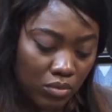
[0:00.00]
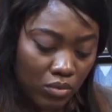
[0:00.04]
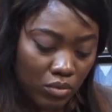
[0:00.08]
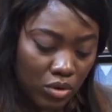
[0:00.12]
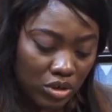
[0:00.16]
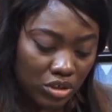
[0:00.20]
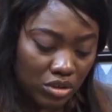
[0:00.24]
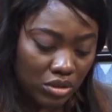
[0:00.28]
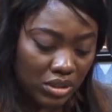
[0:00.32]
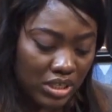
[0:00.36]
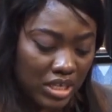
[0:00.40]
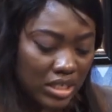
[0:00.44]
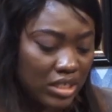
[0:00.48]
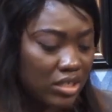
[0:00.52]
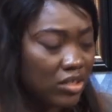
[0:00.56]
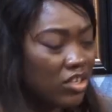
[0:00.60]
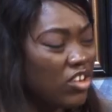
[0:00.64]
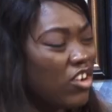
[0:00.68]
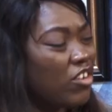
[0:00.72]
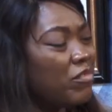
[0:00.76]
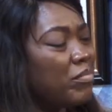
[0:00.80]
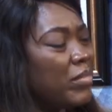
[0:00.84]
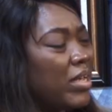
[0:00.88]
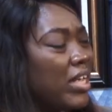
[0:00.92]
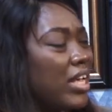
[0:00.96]
What do you think the
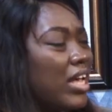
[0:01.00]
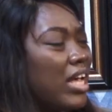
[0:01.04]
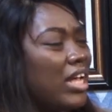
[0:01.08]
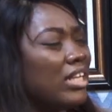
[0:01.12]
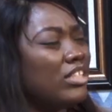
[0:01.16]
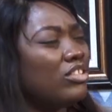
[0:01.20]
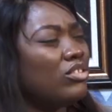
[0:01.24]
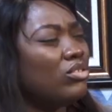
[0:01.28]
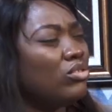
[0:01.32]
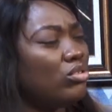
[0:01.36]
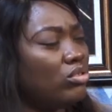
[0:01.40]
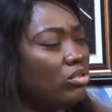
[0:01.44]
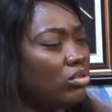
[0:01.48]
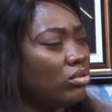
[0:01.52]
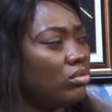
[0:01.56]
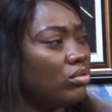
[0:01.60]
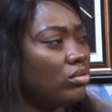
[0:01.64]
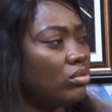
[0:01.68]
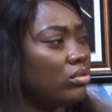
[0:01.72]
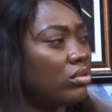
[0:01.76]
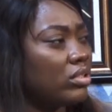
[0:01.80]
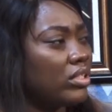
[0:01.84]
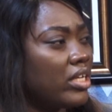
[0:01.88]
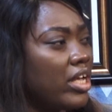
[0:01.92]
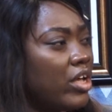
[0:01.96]
government can
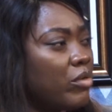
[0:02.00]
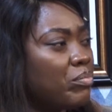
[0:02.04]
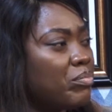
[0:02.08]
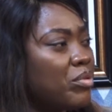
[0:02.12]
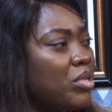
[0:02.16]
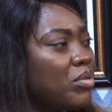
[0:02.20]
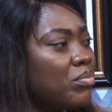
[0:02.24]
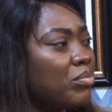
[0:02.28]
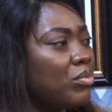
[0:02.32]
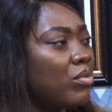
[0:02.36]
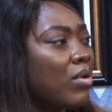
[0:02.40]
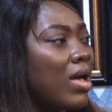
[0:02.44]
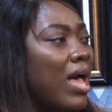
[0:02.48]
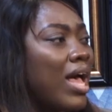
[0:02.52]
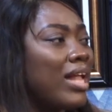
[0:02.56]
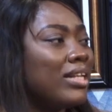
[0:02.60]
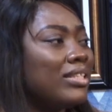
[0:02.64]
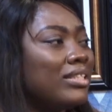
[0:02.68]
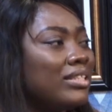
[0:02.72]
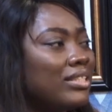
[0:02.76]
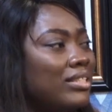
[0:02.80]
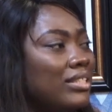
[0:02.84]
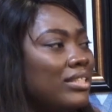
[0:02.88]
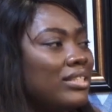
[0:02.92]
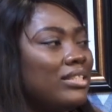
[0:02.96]
do to help people
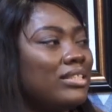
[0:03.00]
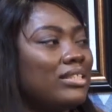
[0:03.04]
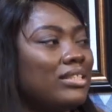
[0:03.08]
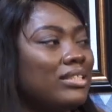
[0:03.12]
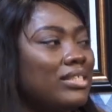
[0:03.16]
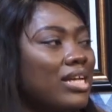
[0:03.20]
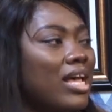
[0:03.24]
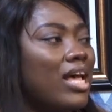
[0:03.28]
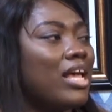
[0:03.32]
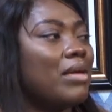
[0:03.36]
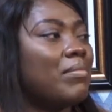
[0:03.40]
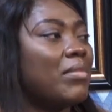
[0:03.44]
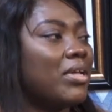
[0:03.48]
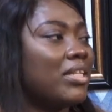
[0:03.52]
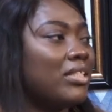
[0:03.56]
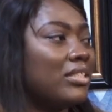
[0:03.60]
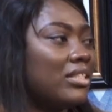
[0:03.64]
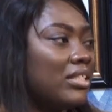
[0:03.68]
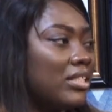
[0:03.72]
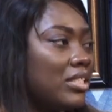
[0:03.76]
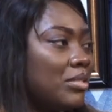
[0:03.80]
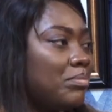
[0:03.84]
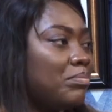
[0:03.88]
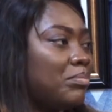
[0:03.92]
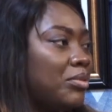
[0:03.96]
at this time,
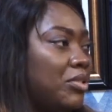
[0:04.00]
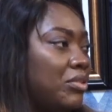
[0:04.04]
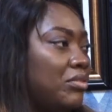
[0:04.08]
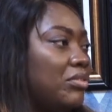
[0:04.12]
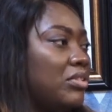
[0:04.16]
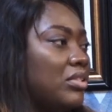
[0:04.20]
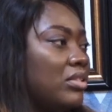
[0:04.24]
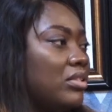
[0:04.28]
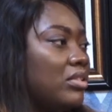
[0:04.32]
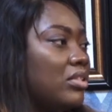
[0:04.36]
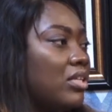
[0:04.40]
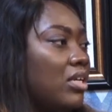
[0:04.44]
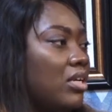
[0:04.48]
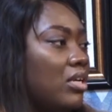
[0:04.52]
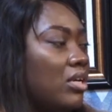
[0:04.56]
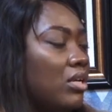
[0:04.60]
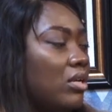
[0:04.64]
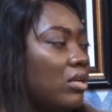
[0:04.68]
at this period?